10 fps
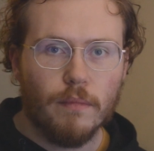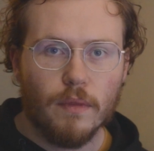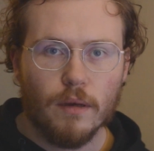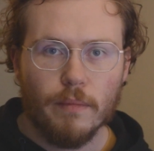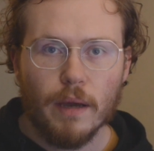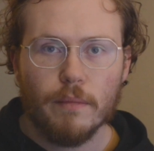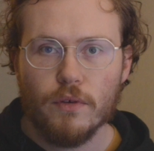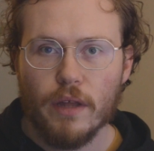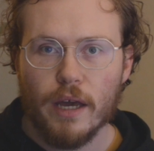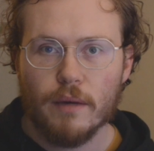Bamboo
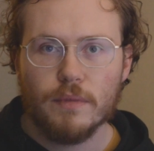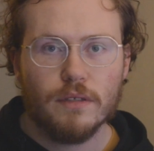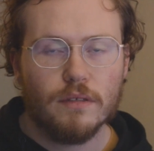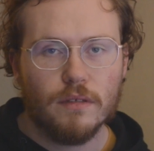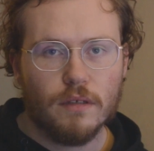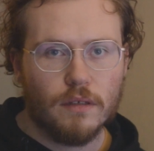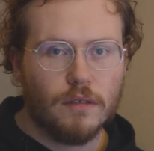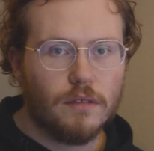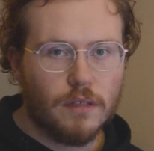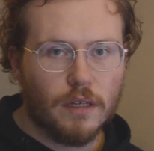Labs
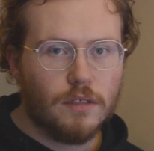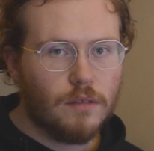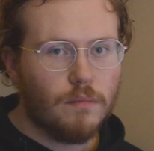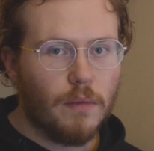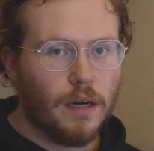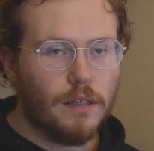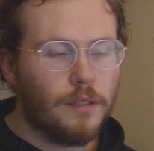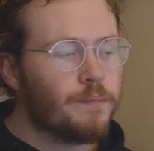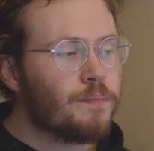sliced model,